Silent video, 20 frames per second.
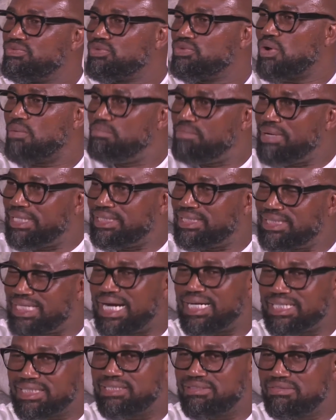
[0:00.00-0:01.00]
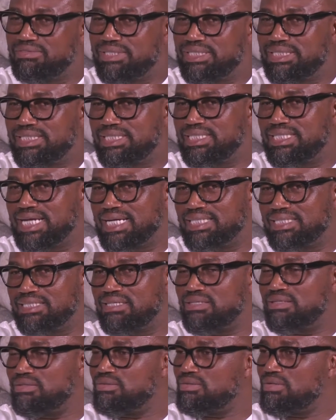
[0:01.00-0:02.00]
commercial activity has
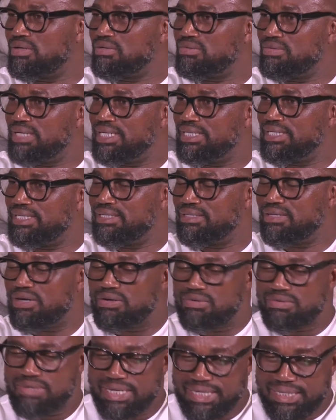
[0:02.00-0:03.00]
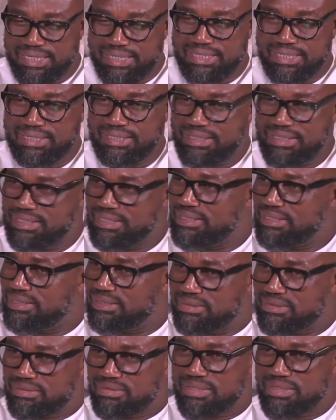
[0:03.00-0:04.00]
already
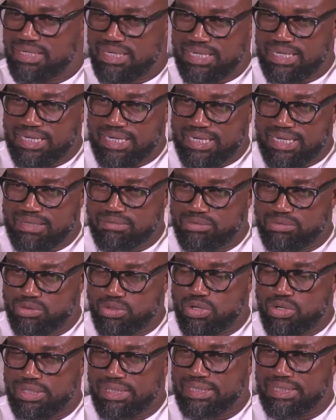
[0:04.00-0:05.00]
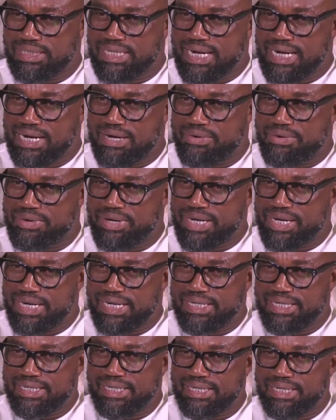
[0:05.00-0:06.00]
grown in the area,
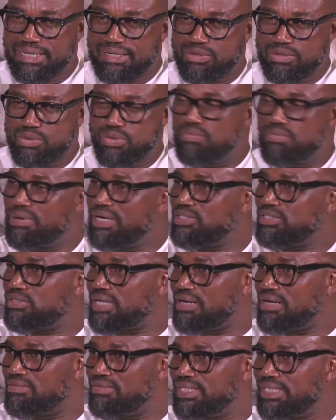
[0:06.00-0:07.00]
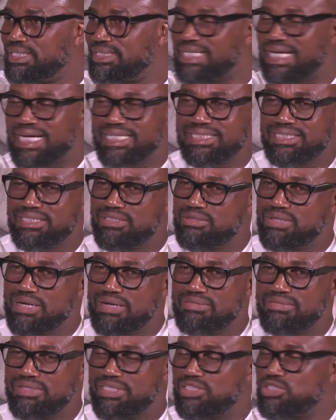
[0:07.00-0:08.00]
and Uber drivers, taxi
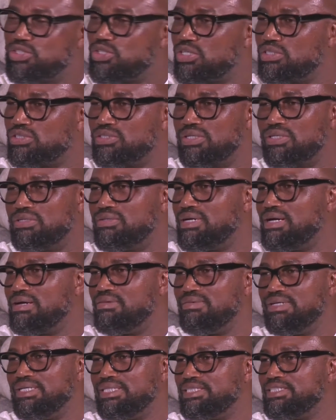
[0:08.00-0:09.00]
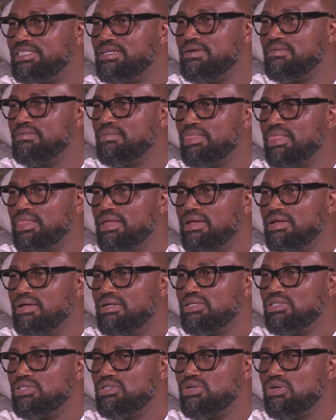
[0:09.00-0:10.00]
drivers, truck drivers.
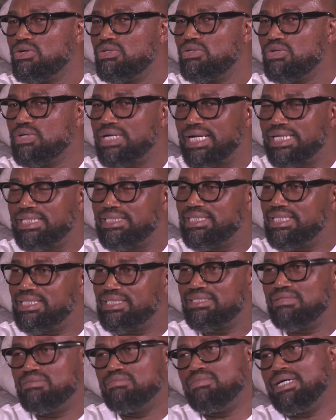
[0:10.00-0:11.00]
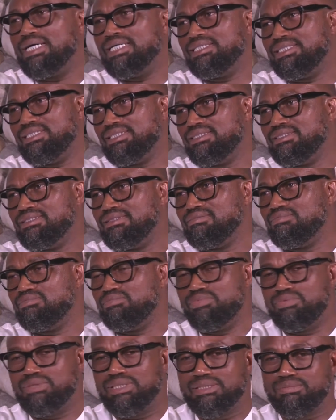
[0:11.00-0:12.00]
So you can just imagine
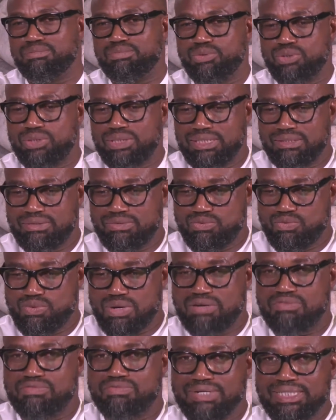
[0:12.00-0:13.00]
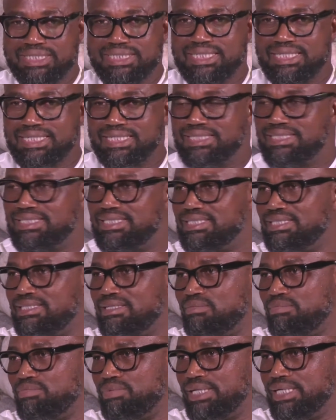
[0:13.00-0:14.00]
putting one facility in
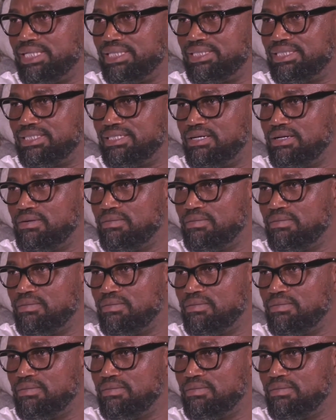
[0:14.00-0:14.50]
a place.